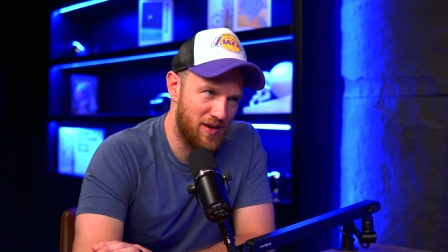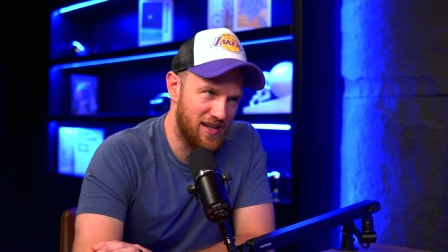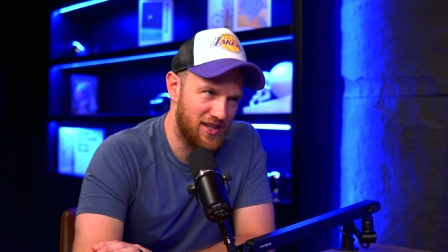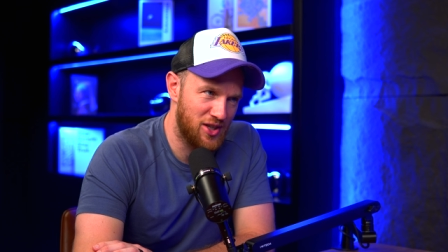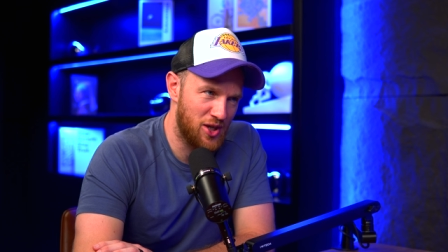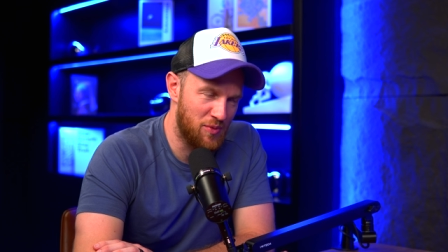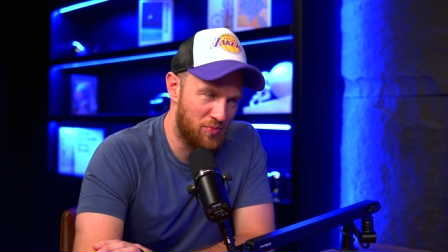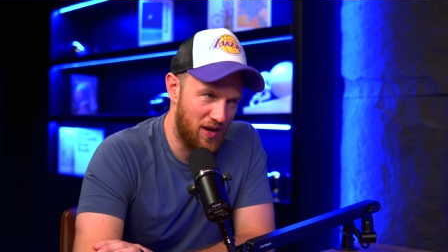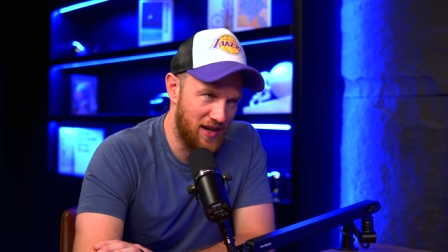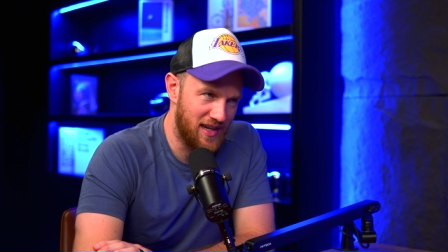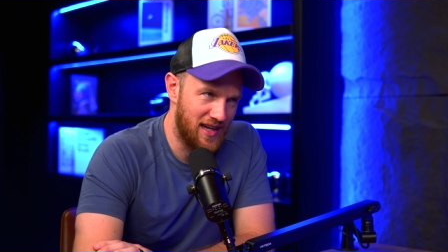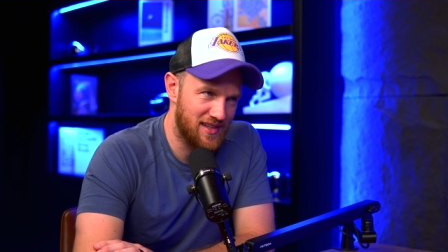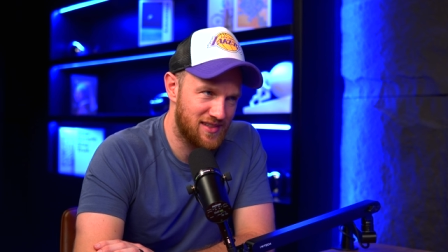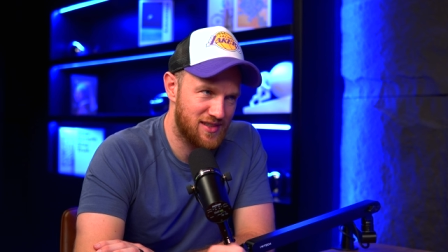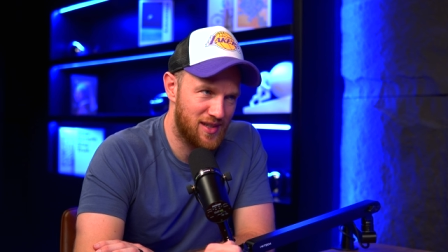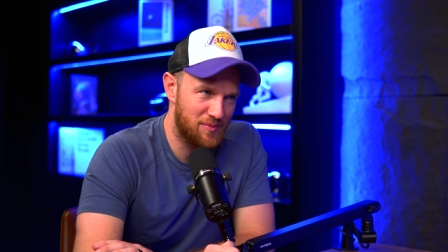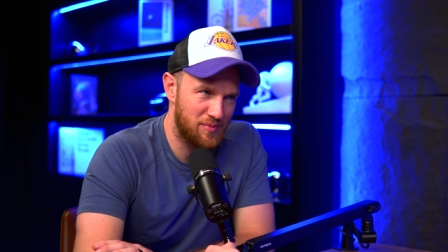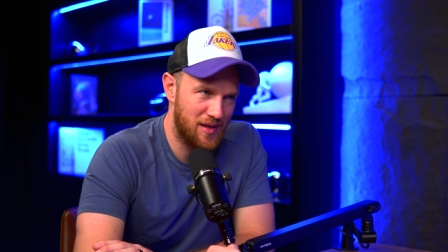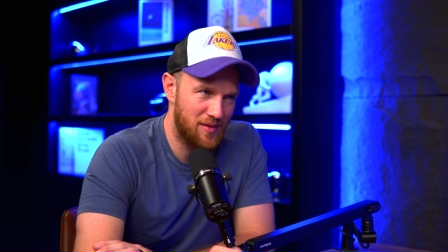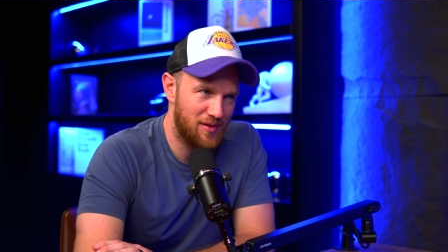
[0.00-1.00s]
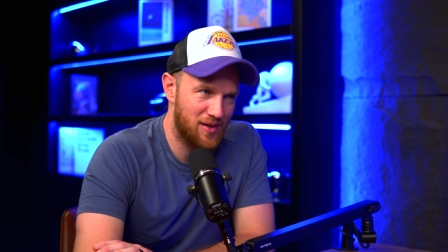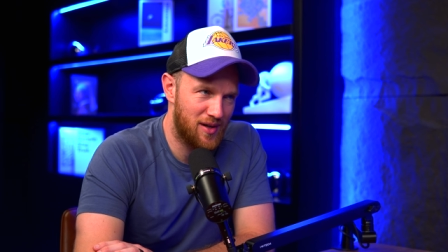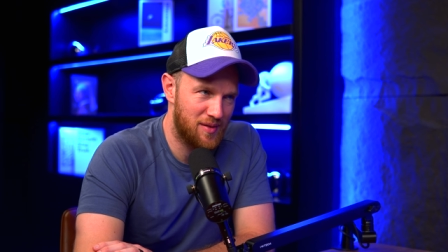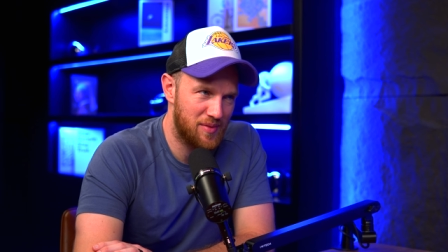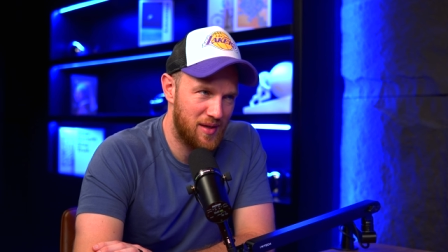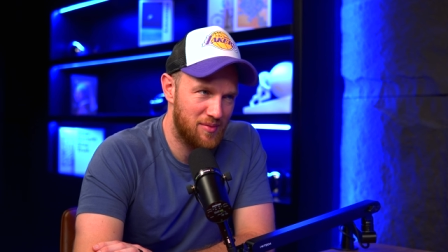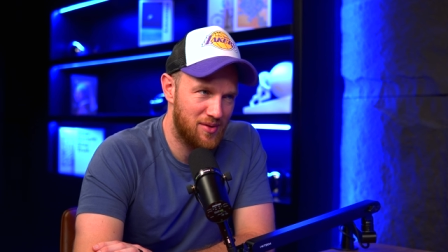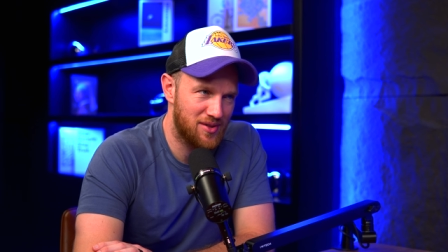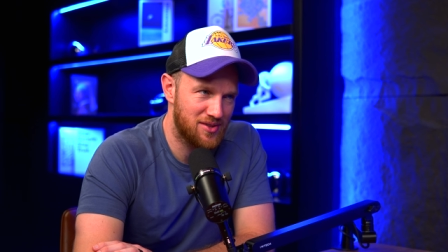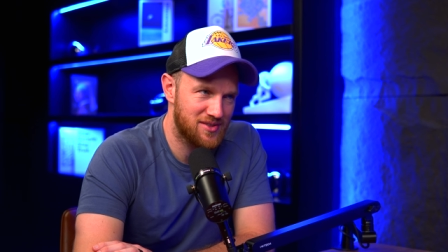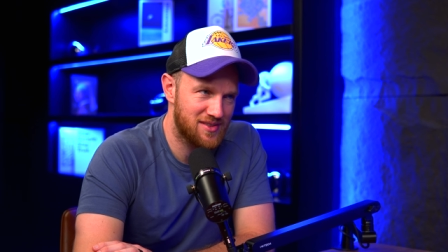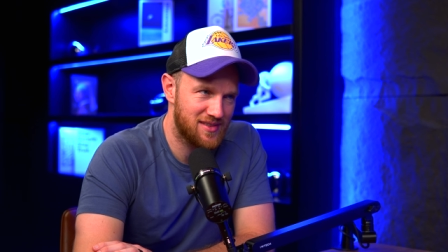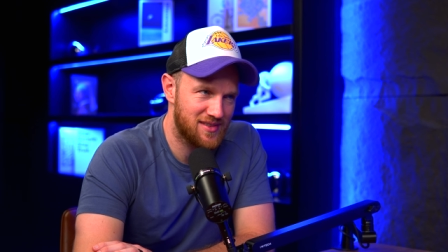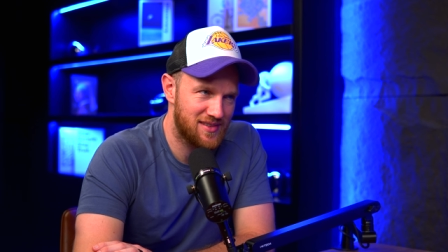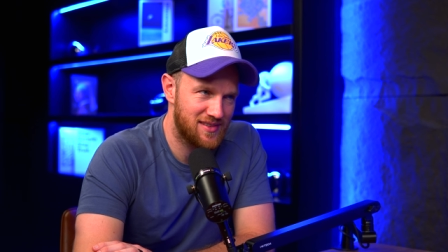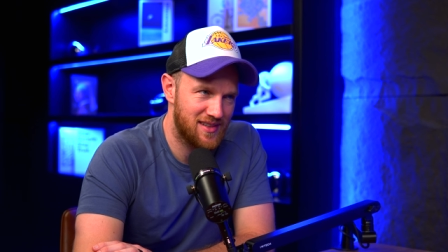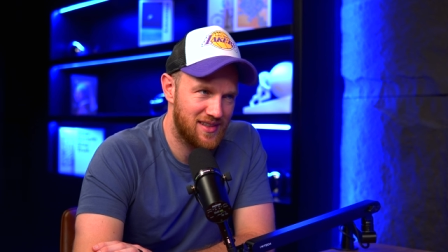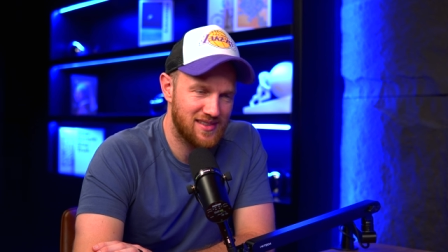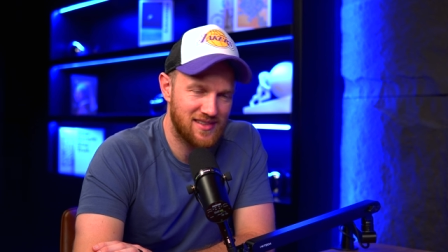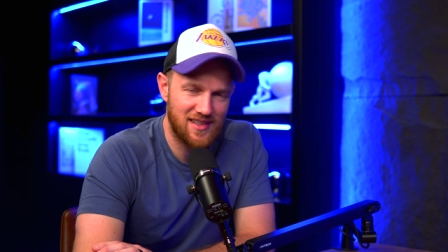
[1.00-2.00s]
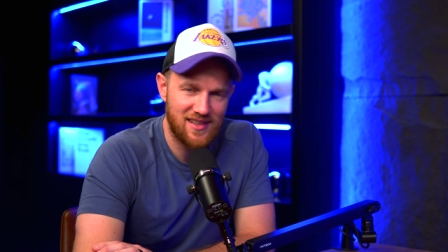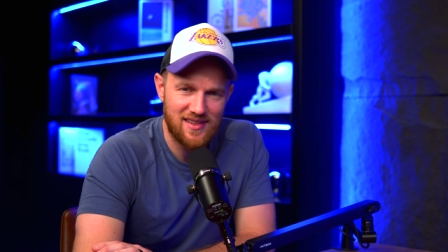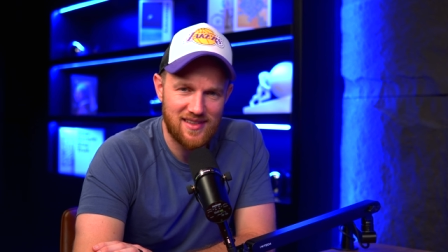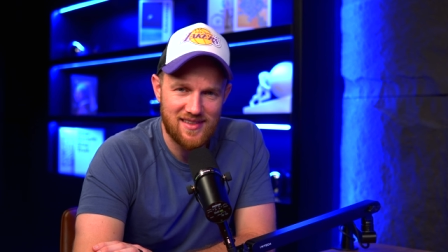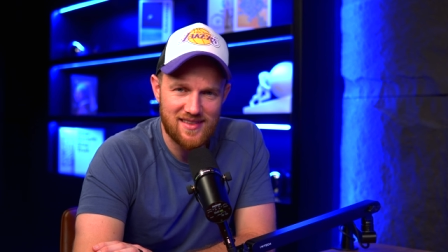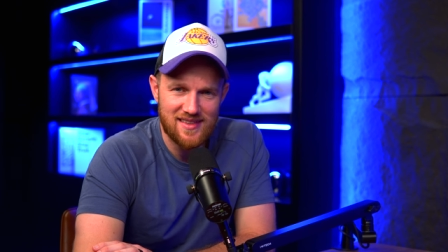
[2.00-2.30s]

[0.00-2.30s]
break? You break dance. I'll be. I'll beatbox. Yeah, easy.